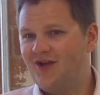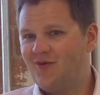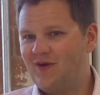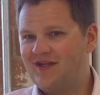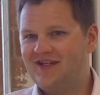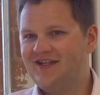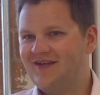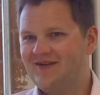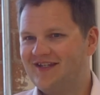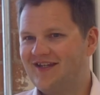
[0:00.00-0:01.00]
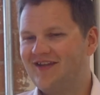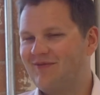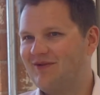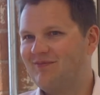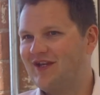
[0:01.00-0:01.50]
we didn't think
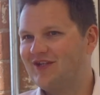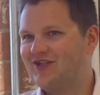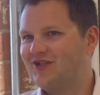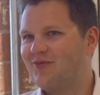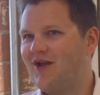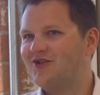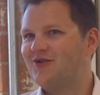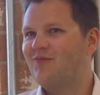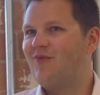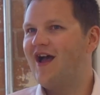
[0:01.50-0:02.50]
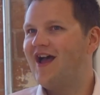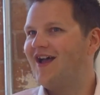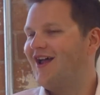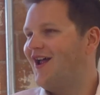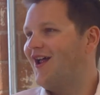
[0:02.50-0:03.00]
we'd be in a situation
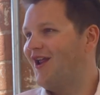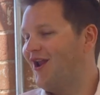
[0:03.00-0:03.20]
where a